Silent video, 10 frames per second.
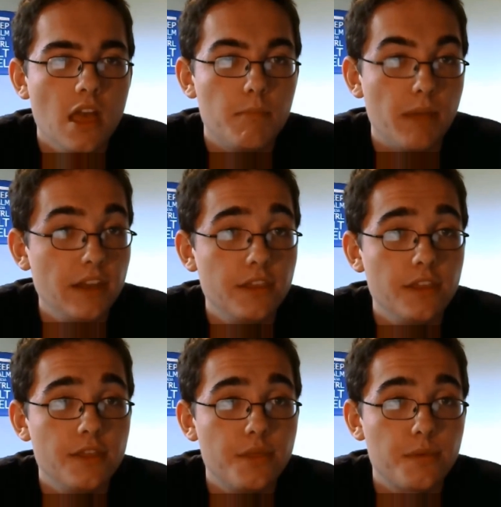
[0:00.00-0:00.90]
Better
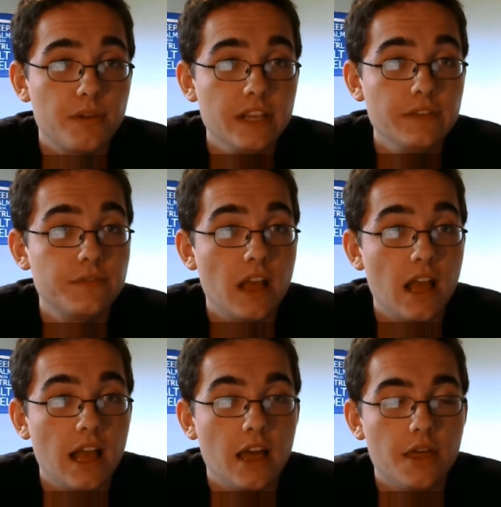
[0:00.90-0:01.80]
than the
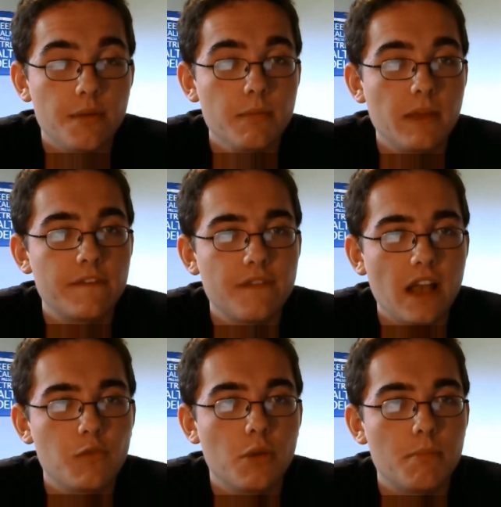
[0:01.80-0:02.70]
3-mana
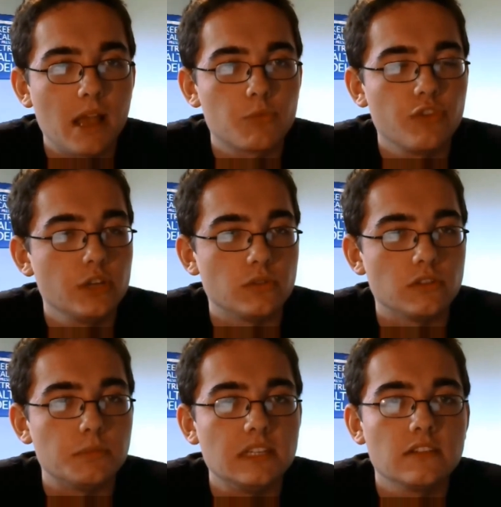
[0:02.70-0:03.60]
5/1 Magma Rage, which
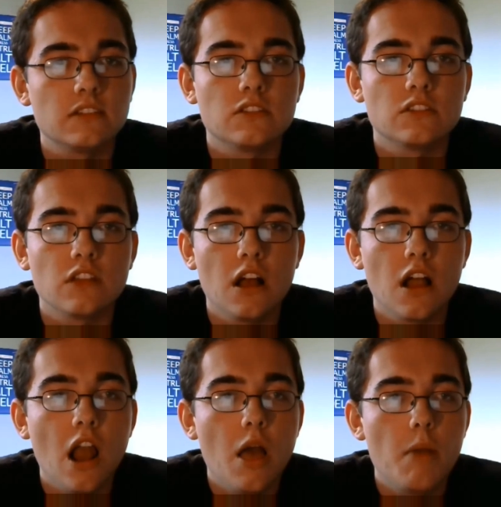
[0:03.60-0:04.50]
has been in since the start,
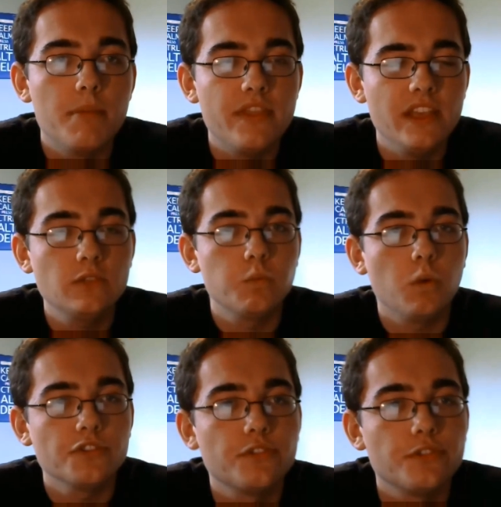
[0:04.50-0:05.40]
but this
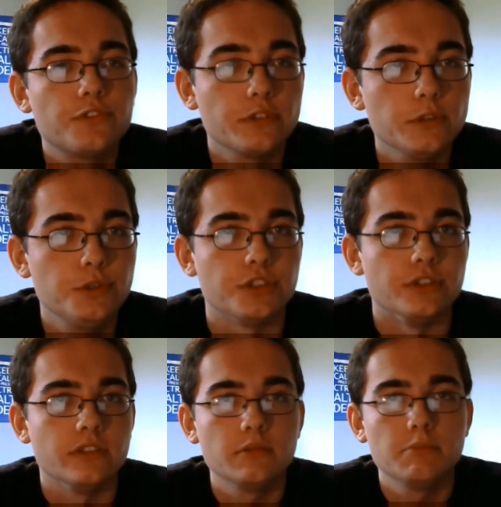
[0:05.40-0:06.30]
wasn't the
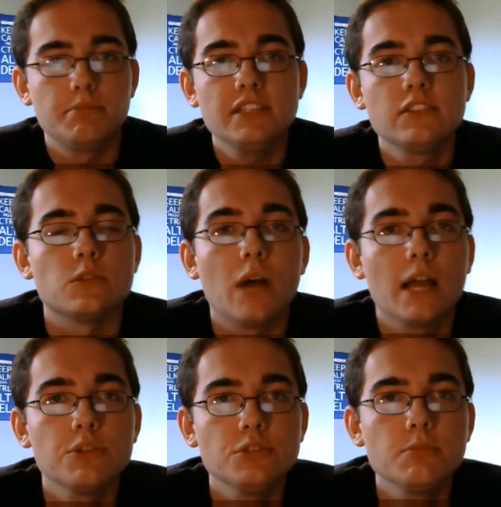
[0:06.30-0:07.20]
solution. Blizzard,
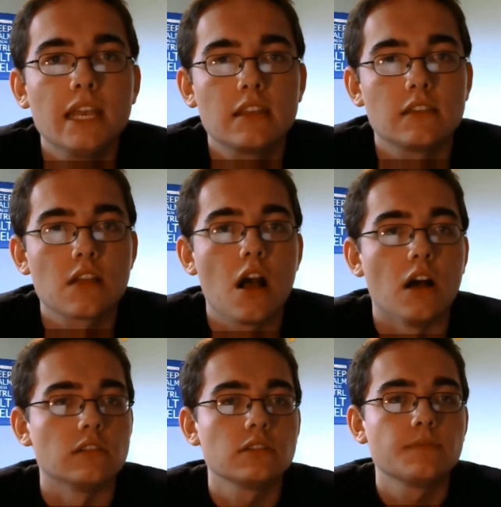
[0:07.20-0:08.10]
why would you make this
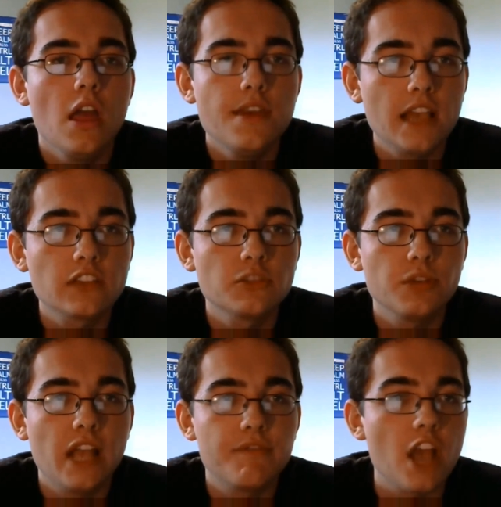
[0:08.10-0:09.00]
card? Next up
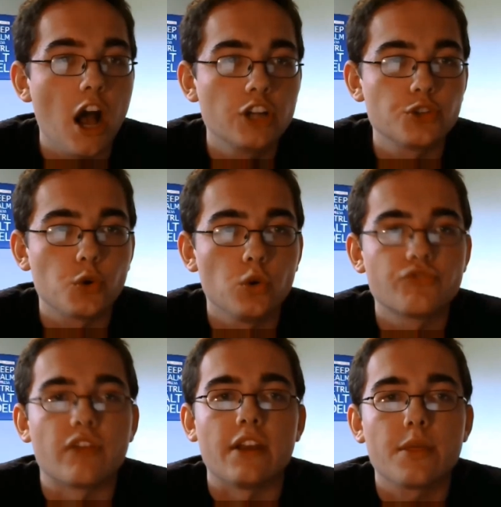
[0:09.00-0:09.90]
we have the Argent Horse
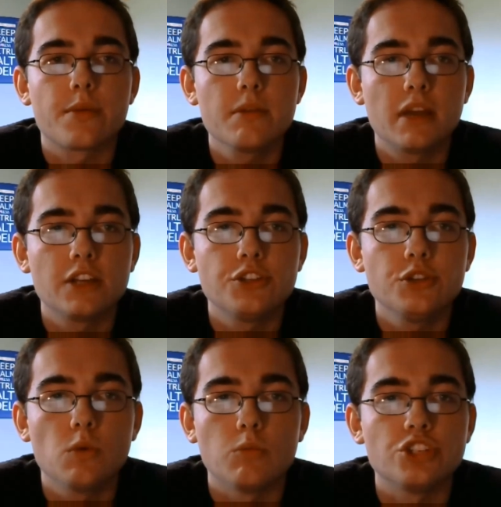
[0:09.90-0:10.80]
Rider, a 3-mana
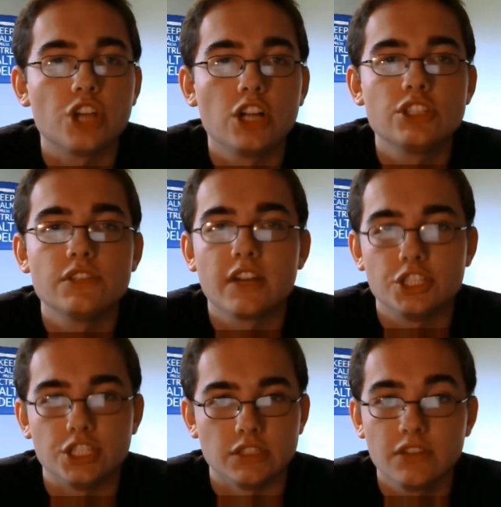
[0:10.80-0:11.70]
2/1 with Charge and Divine
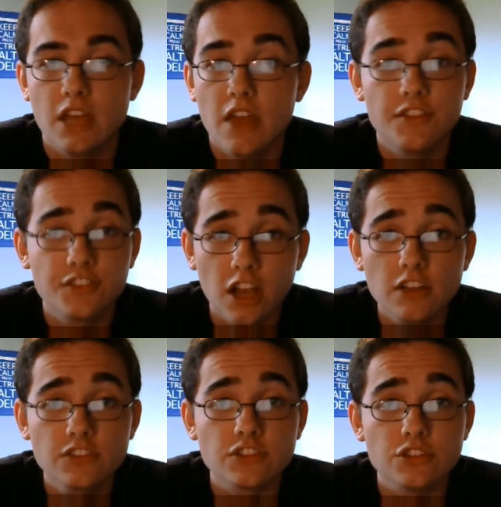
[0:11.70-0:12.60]
Shield. This card
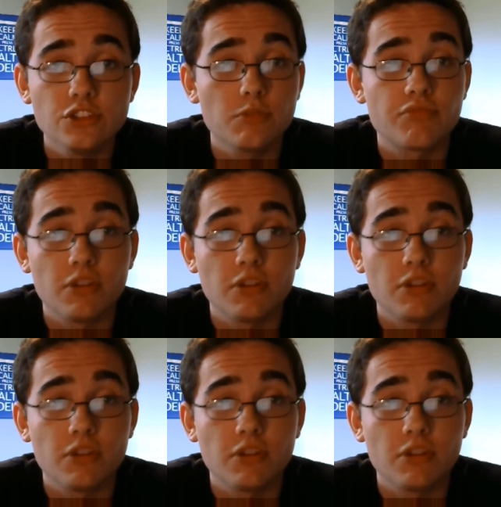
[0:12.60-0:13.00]
isn't good,